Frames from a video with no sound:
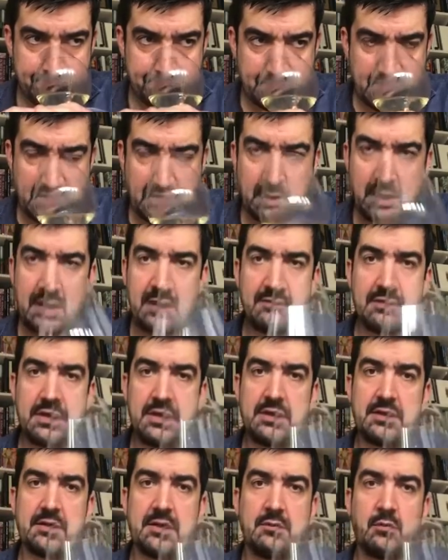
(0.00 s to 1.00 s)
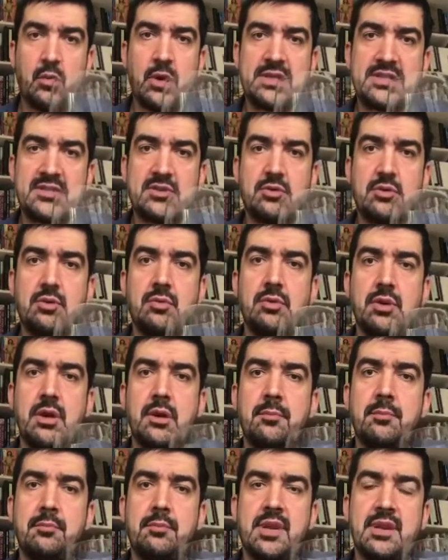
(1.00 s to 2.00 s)
And lovely, that whetstone
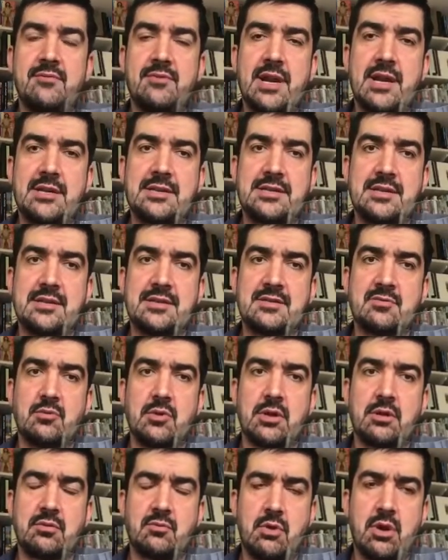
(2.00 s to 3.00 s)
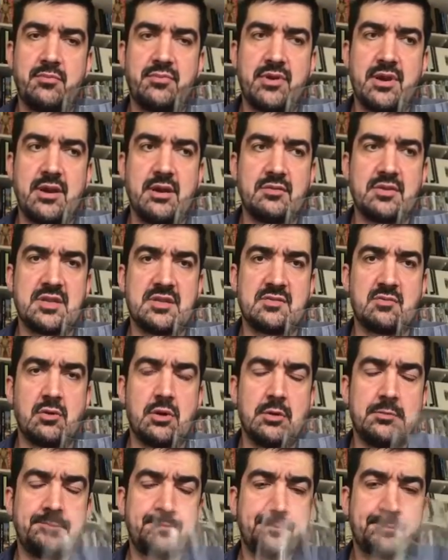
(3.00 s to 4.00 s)
minerality as well, quite pronounced as
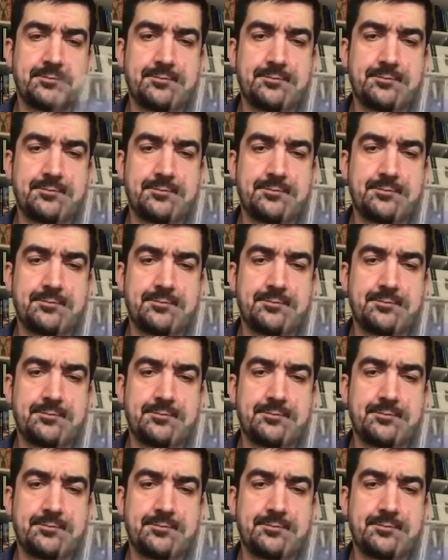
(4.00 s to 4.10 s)
well.